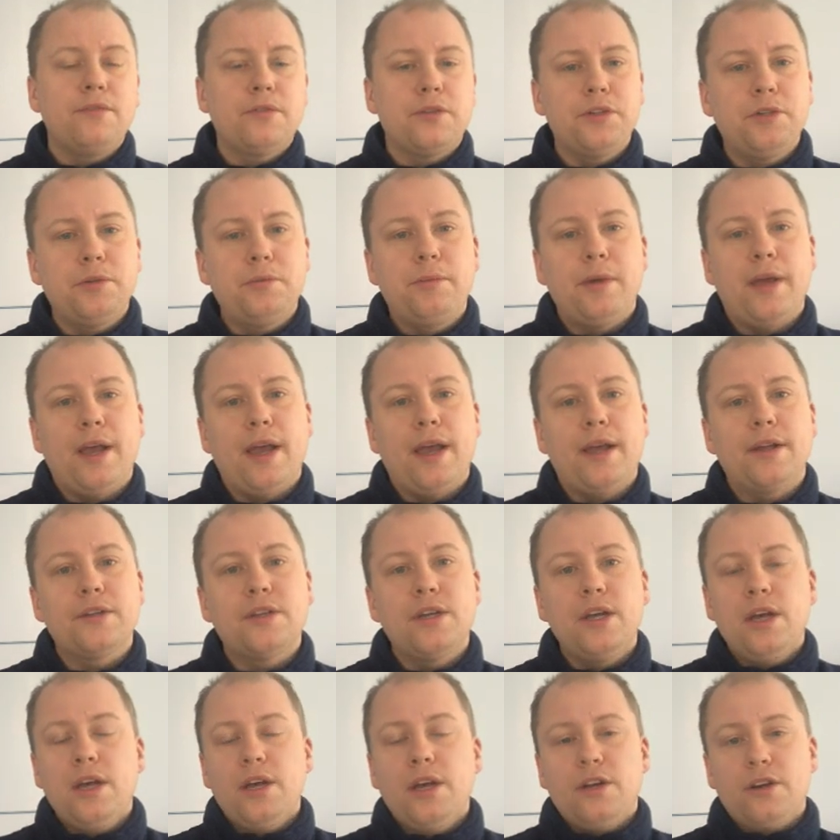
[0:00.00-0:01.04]
for your band,
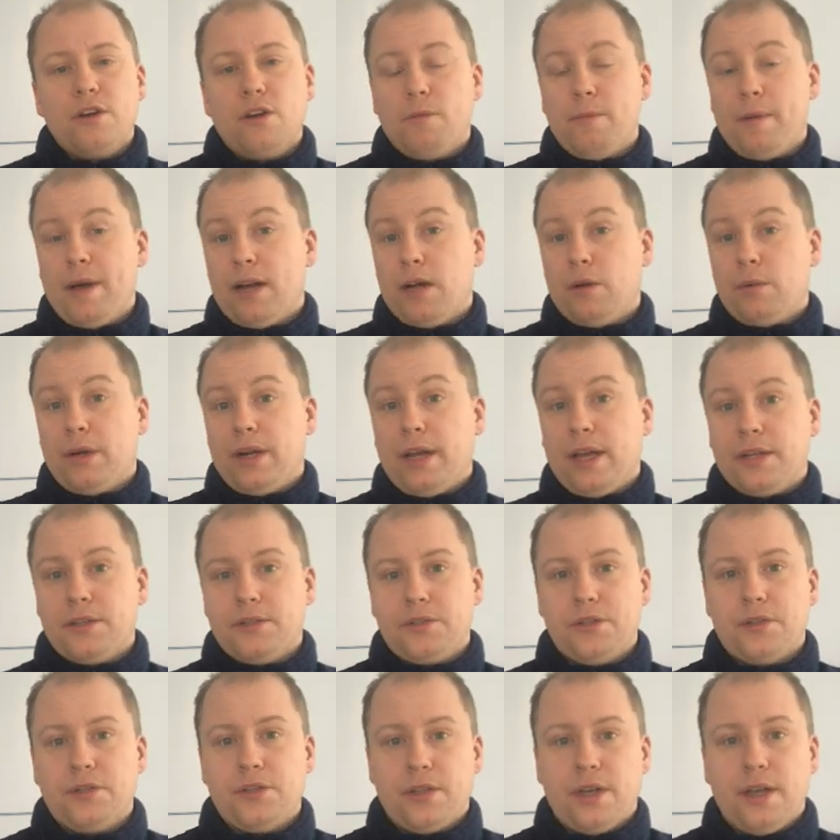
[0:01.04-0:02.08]
no matter what
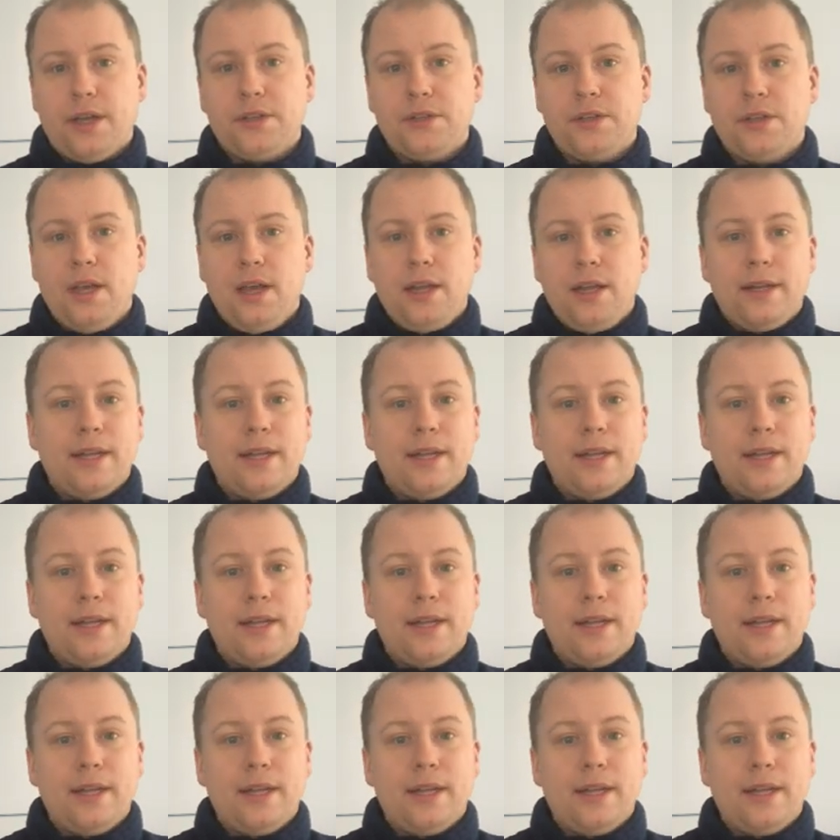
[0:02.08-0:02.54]
exercise.